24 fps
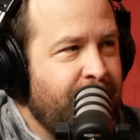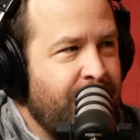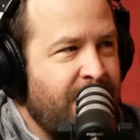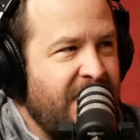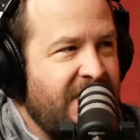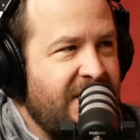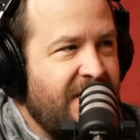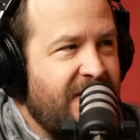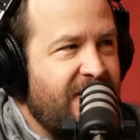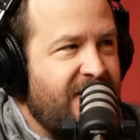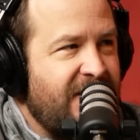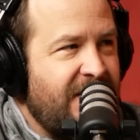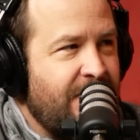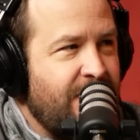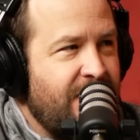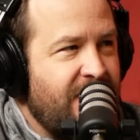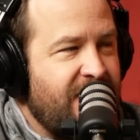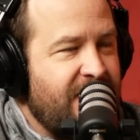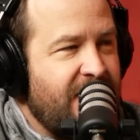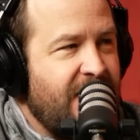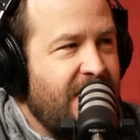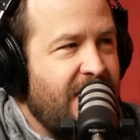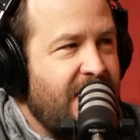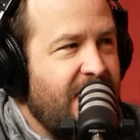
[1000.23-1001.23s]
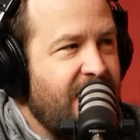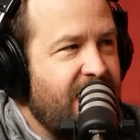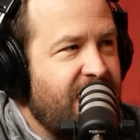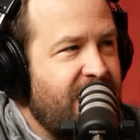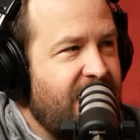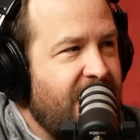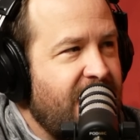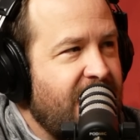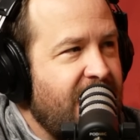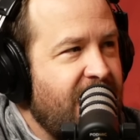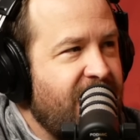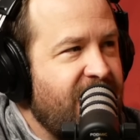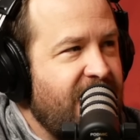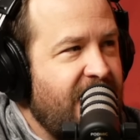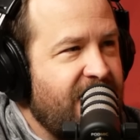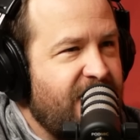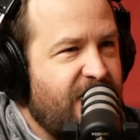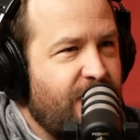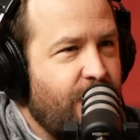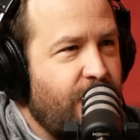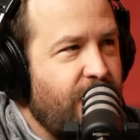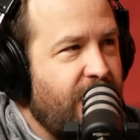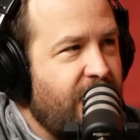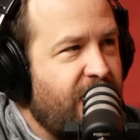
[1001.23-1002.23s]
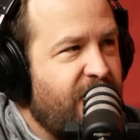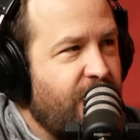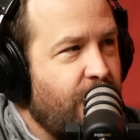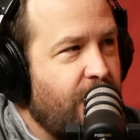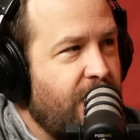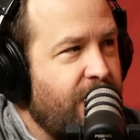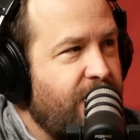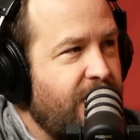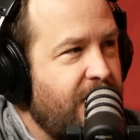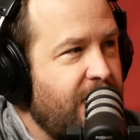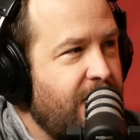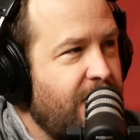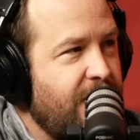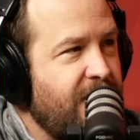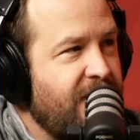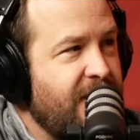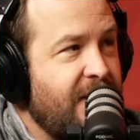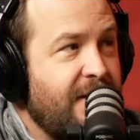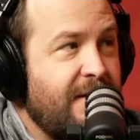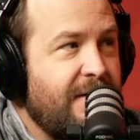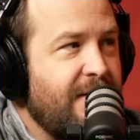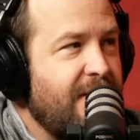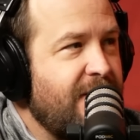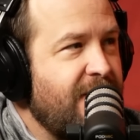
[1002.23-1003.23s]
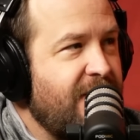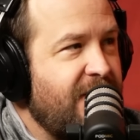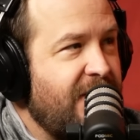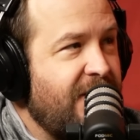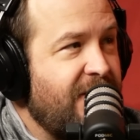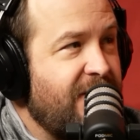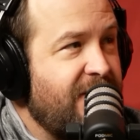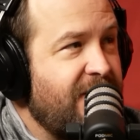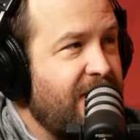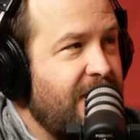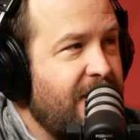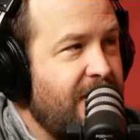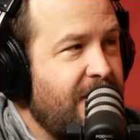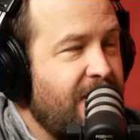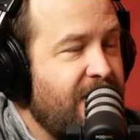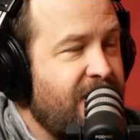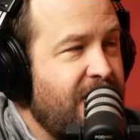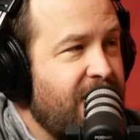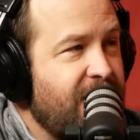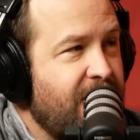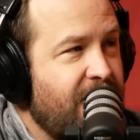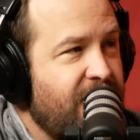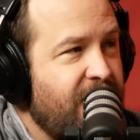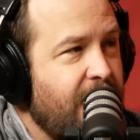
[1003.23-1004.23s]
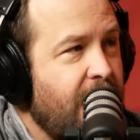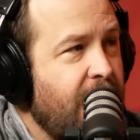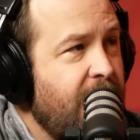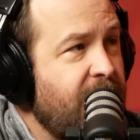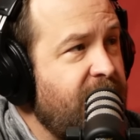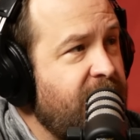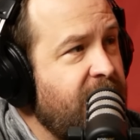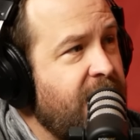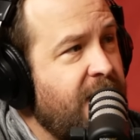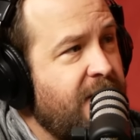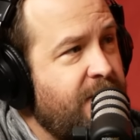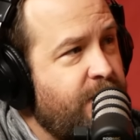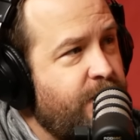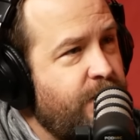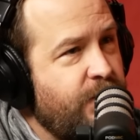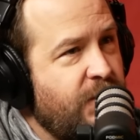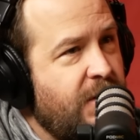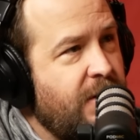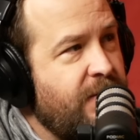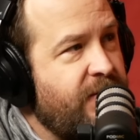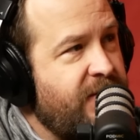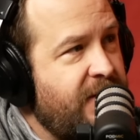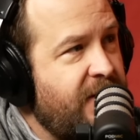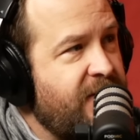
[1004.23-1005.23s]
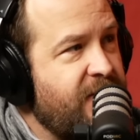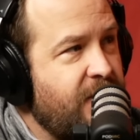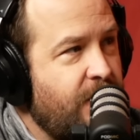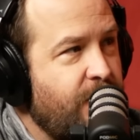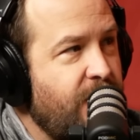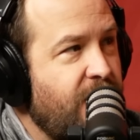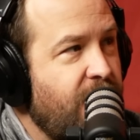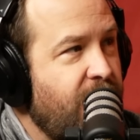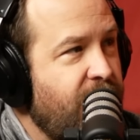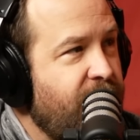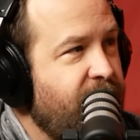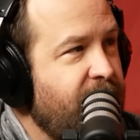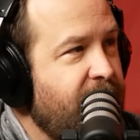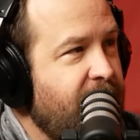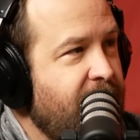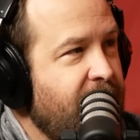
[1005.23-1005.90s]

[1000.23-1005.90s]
Because she was I guess she has a really short fuse, and her sister saw it. It was a good sister move.